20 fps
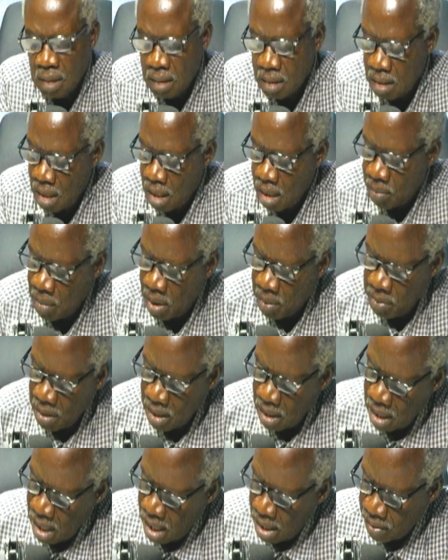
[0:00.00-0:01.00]
I
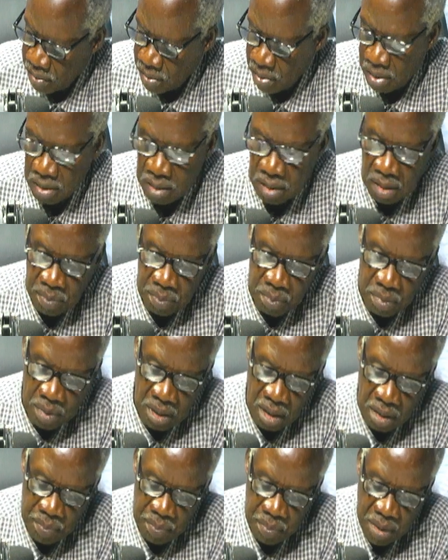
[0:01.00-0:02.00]
mean, can't trust him
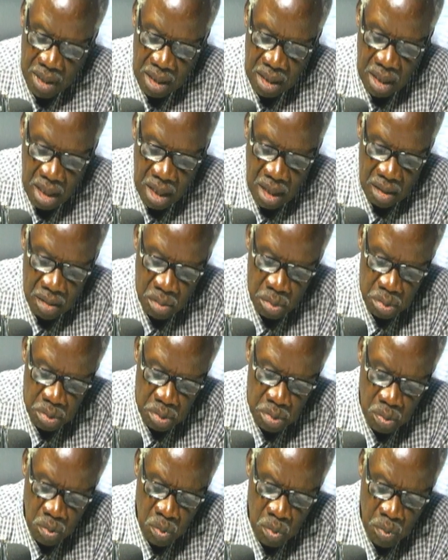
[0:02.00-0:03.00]
be
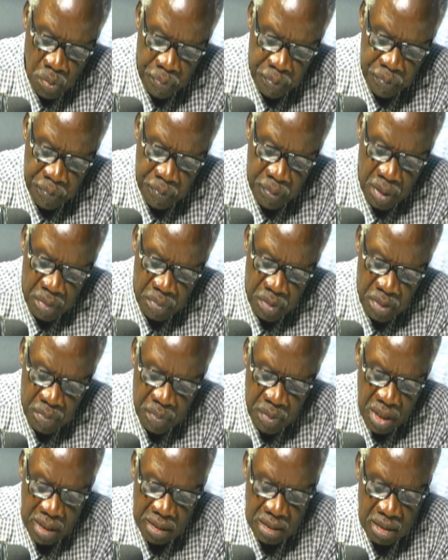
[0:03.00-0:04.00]
also oh Fabi
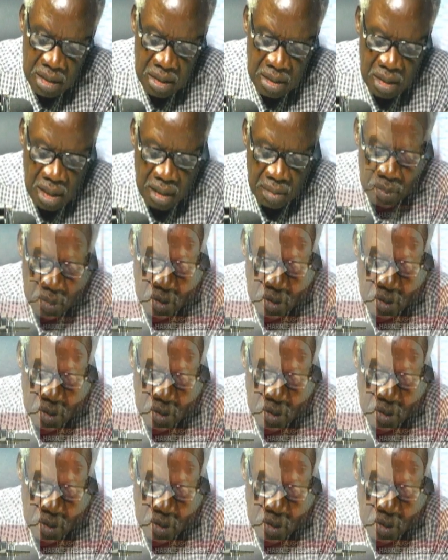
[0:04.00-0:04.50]
be at his the